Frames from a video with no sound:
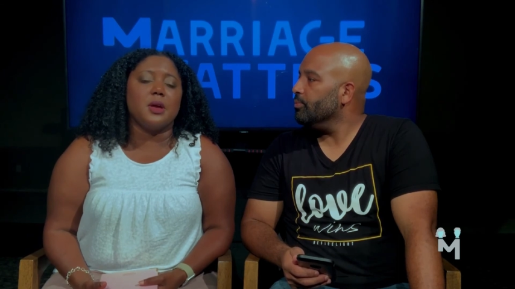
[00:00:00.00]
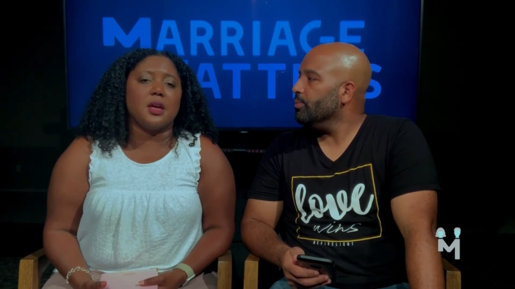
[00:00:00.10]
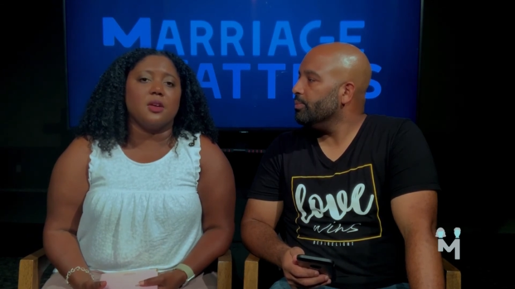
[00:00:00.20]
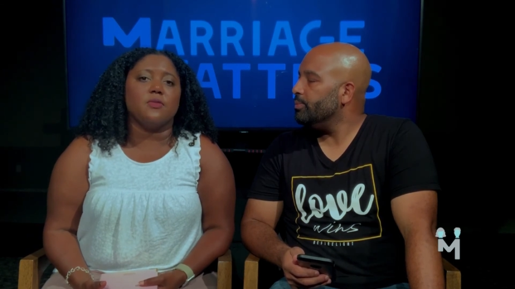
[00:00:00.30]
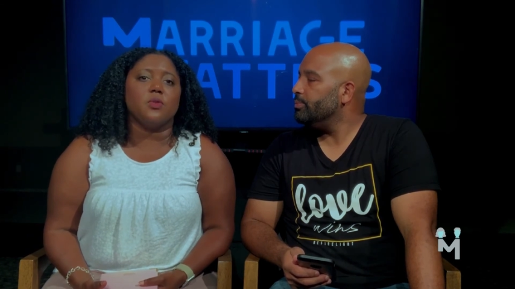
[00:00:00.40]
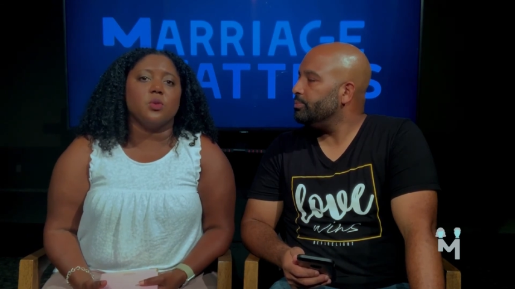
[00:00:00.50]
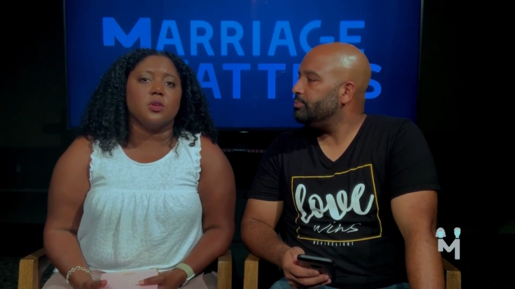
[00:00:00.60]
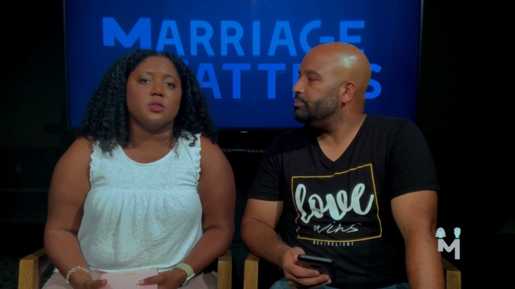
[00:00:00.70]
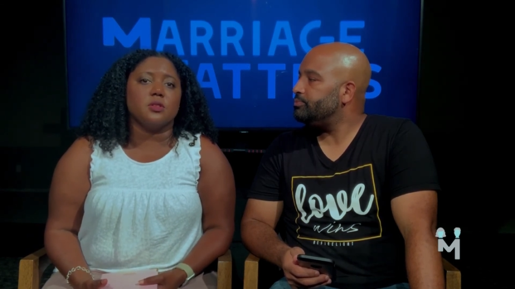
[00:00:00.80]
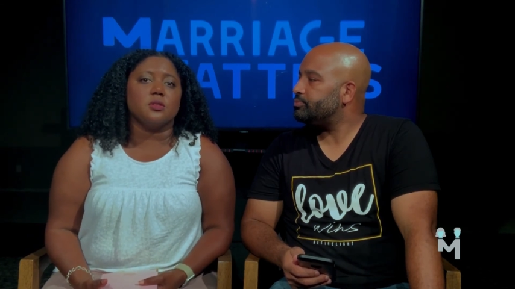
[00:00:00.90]
Speaker 1: back and
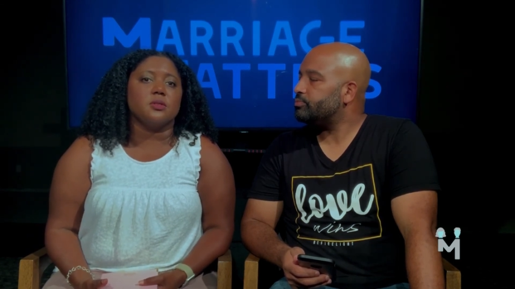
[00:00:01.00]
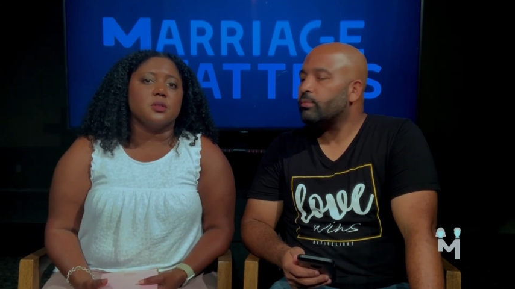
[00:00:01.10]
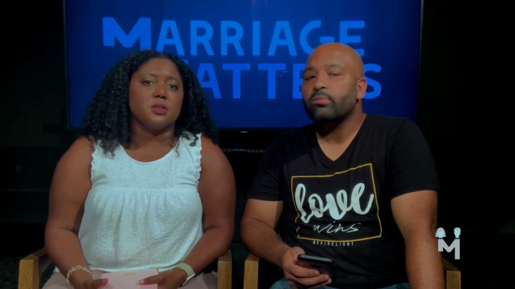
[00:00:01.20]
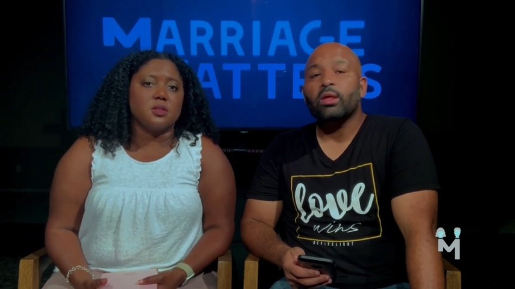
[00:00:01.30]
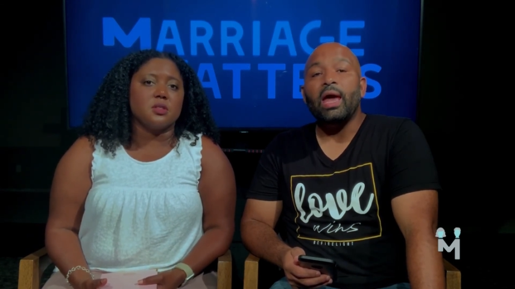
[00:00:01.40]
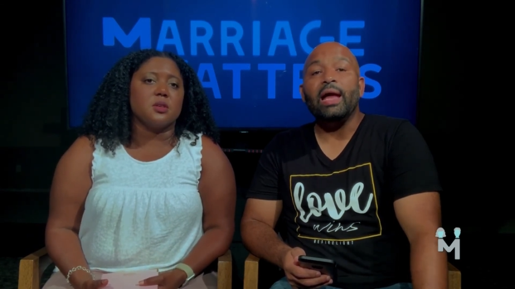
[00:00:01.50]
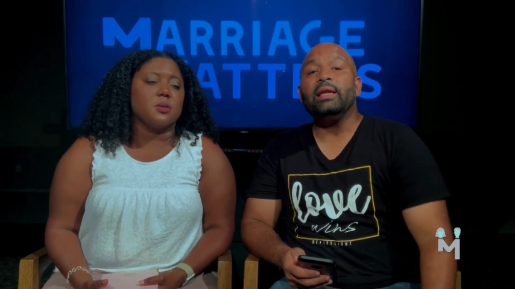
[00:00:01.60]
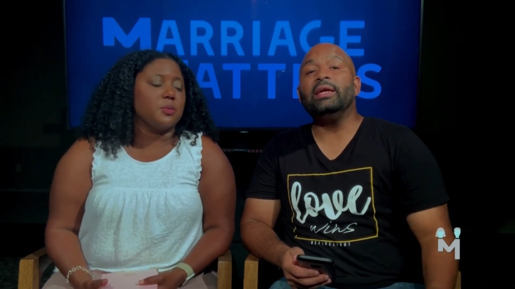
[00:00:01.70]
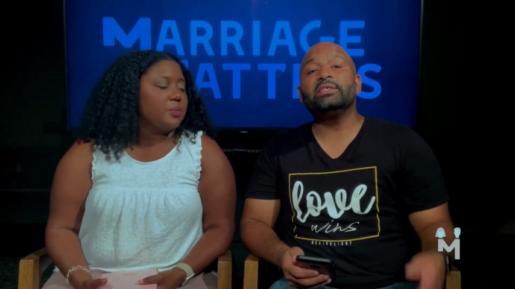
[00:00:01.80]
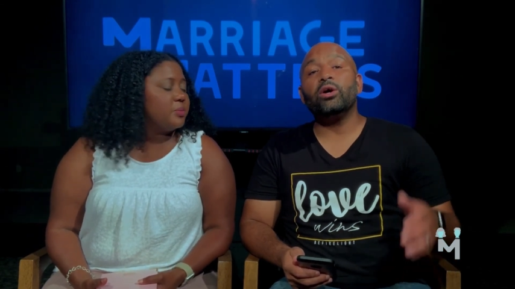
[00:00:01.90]
forth.
Speaker 2: And,
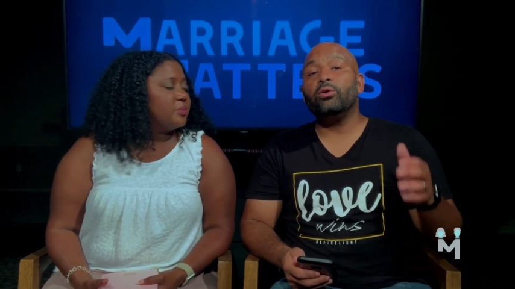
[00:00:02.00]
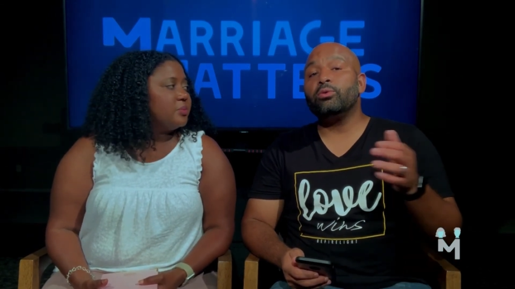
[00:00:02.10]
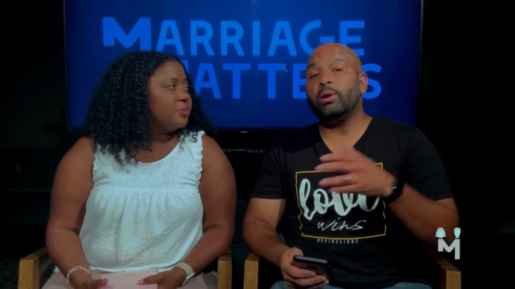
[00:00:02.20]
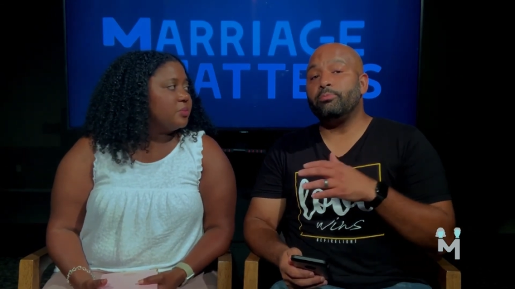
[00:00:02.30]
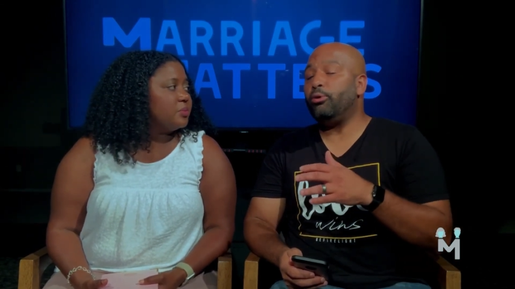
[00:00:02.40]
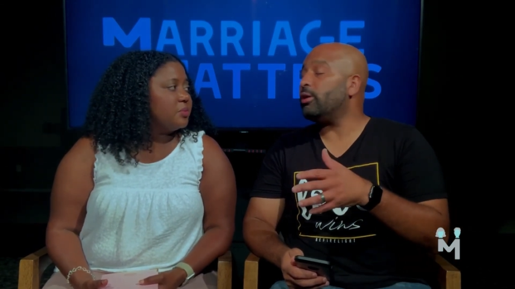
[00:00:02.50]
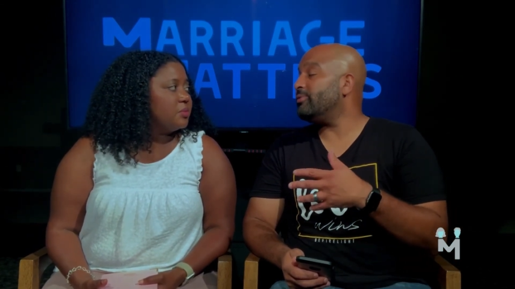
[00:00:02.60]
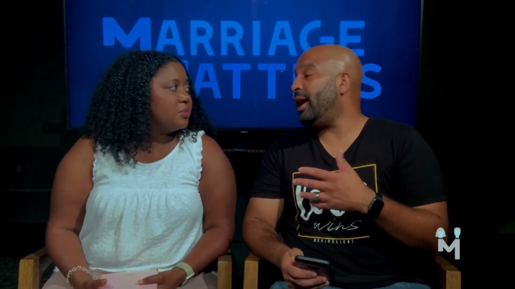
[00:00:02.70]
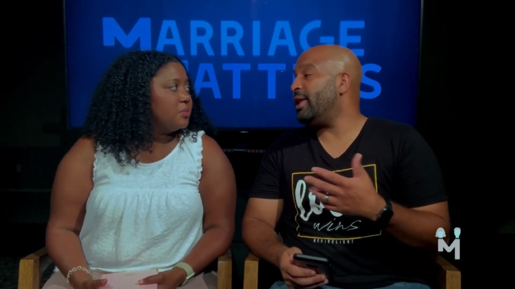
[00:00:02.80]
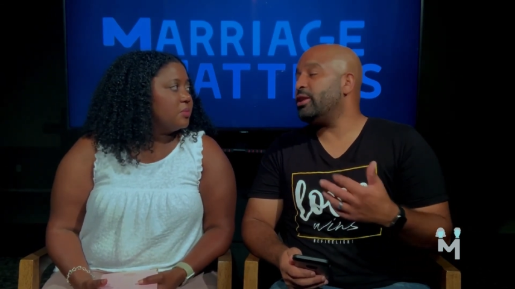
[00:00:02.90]
and so part
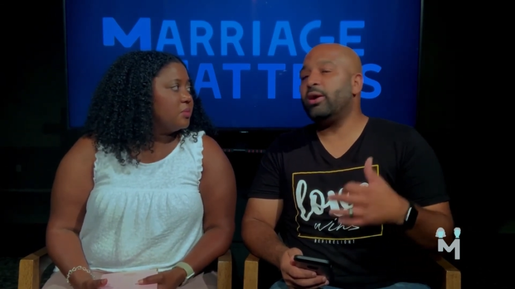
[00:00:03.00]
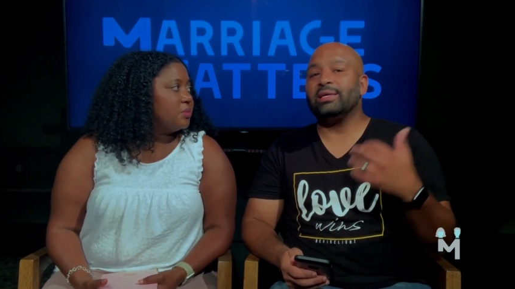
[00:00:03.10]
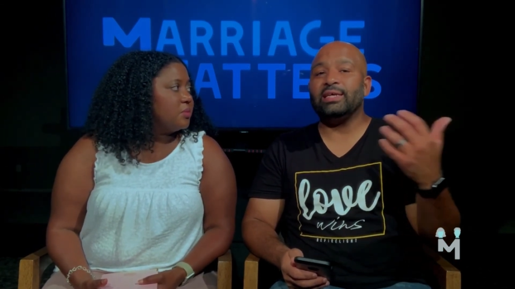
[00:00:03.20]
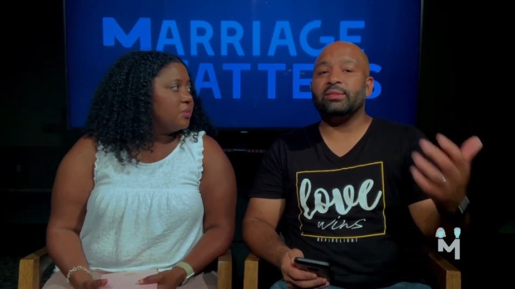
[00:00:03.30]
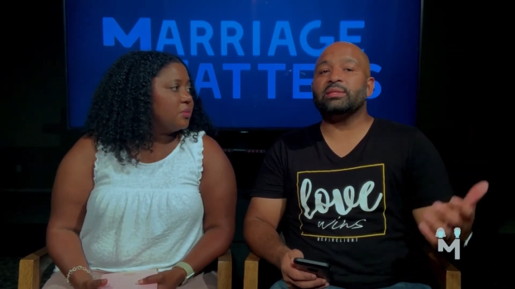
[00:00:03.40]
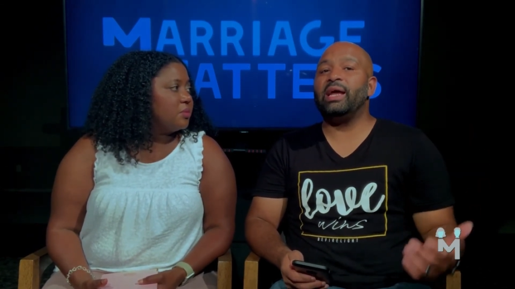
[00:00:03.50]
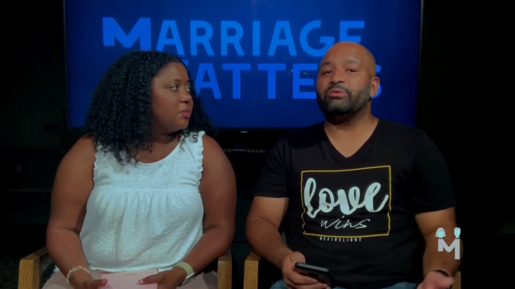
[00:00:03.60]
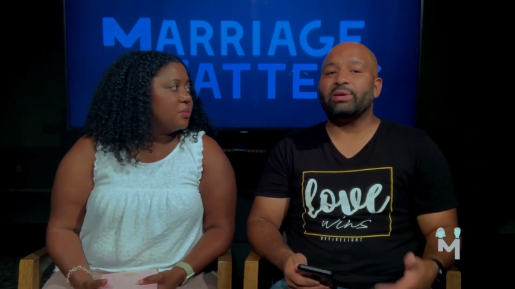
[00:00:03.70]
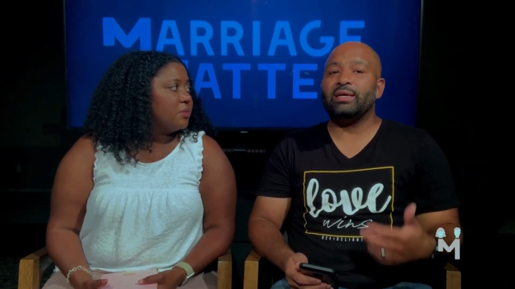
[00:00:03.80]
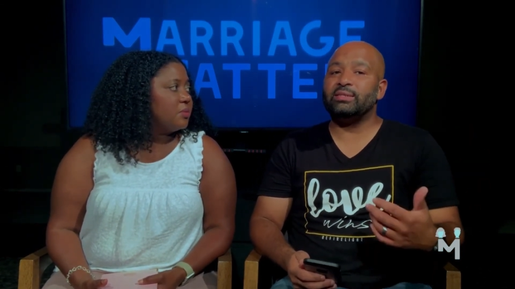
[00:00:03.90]
of that, you know, I said this
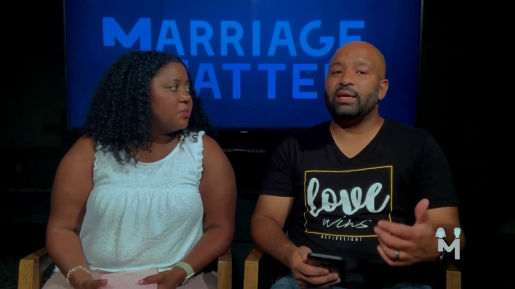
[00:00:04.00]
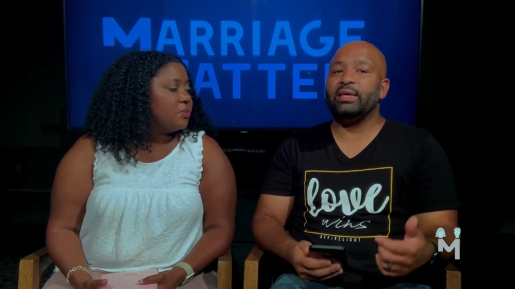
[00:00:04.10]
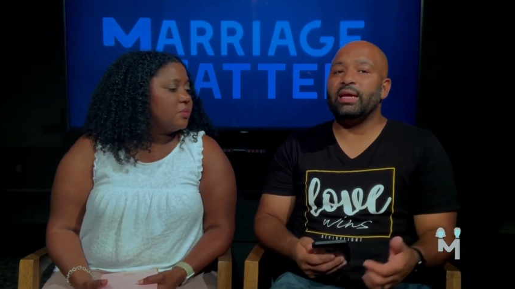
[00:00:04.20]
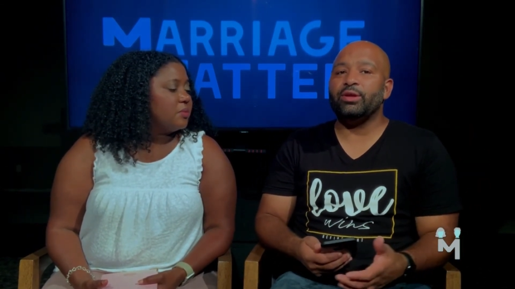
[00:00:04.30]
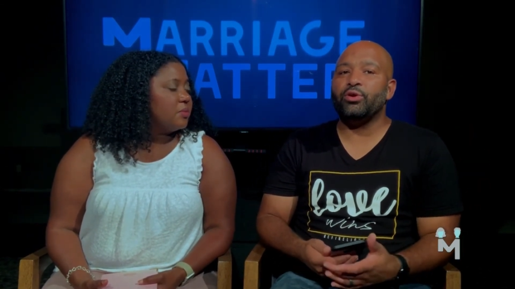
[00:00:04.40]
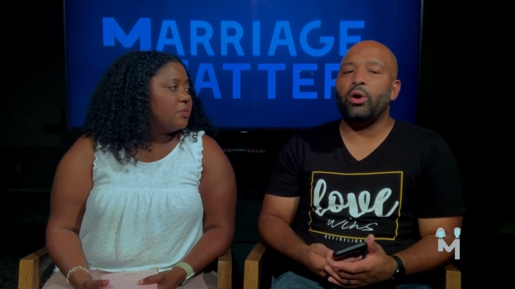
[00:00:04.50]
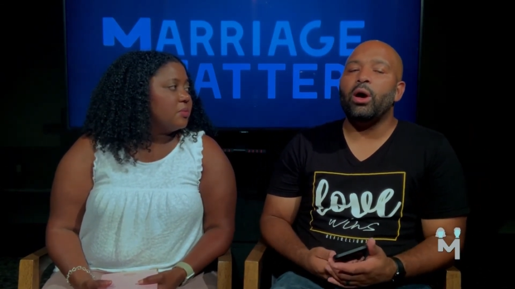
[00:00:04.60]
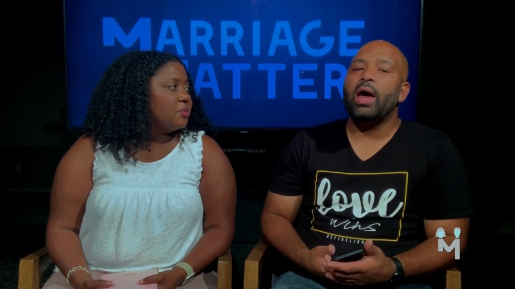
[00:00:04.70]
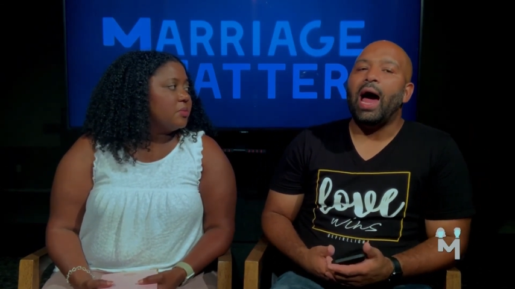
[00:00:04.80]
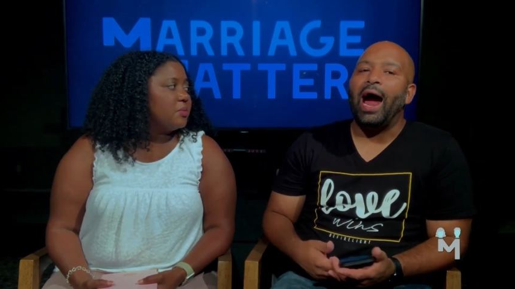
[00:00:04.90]
last week, I'll say it again, you know,
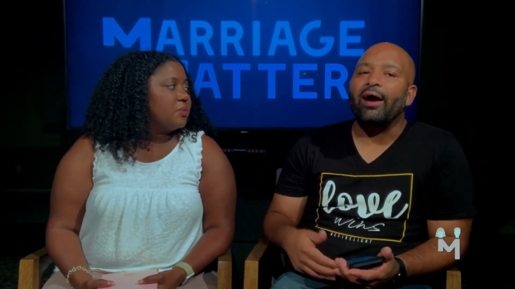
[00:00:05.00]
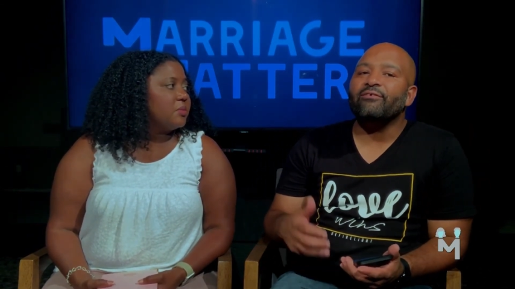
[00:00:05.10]
our